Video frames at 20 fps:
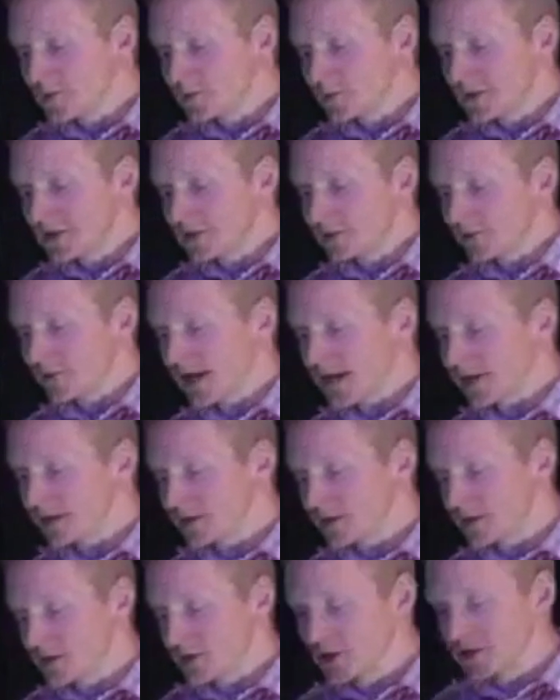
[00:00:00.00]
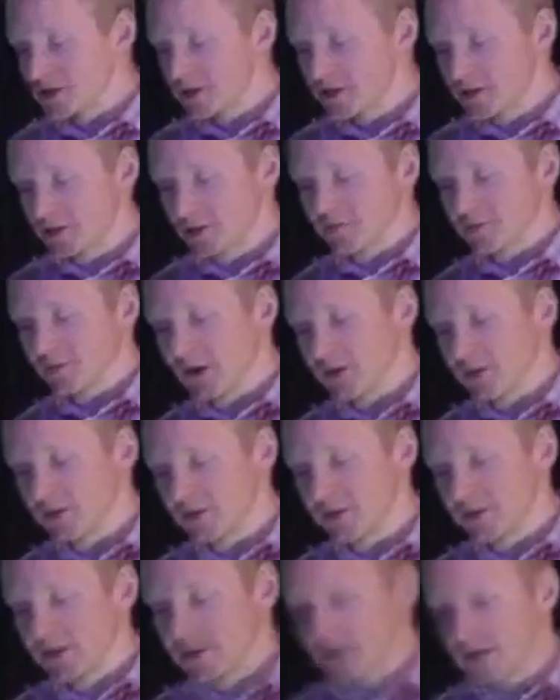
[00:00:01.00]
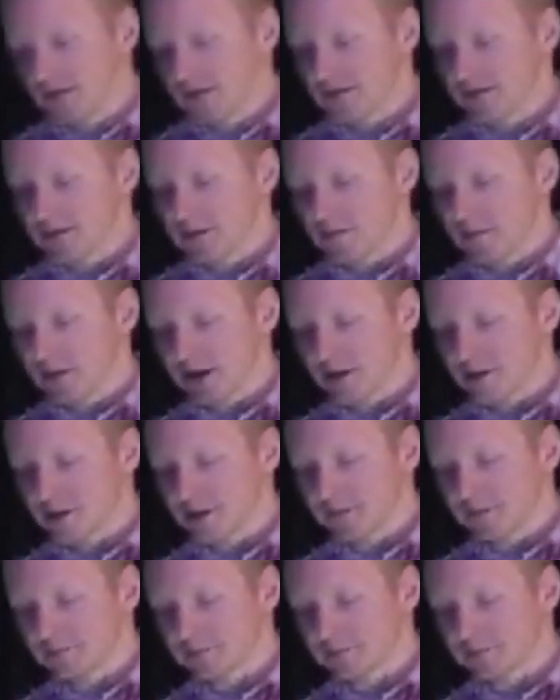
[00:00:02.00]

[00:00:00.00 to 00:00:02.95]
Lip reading: be compassionate just as your Father is compassionate.